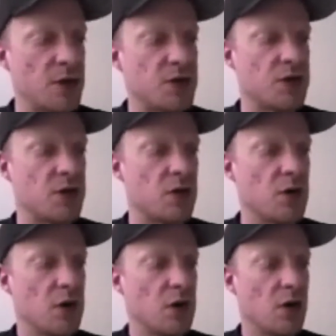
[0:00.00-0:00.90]

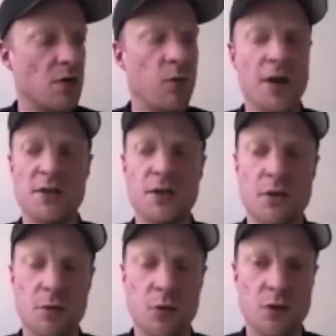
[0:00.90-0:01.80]
question of what is a
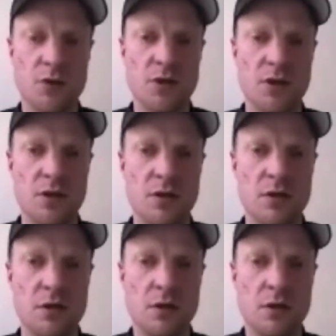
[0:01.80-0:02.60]
community,